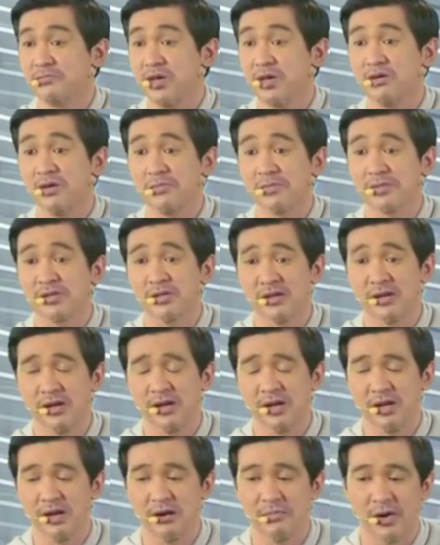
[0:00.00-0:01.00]
Miko Imson
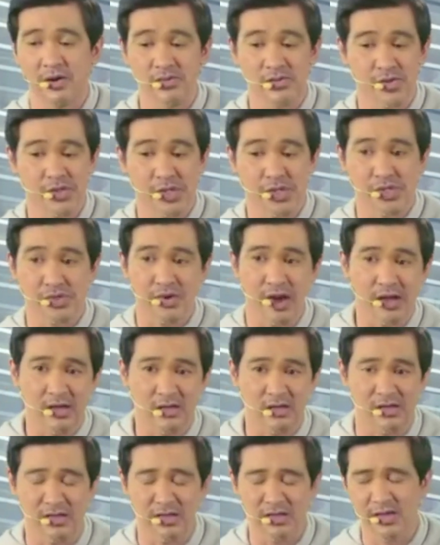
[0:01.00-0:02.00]
earlier about these
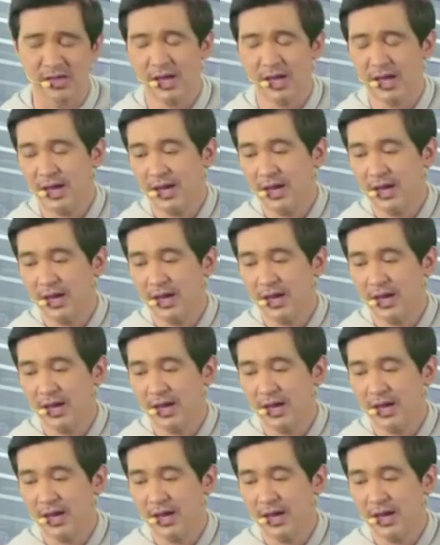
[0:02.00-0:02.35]
distractions.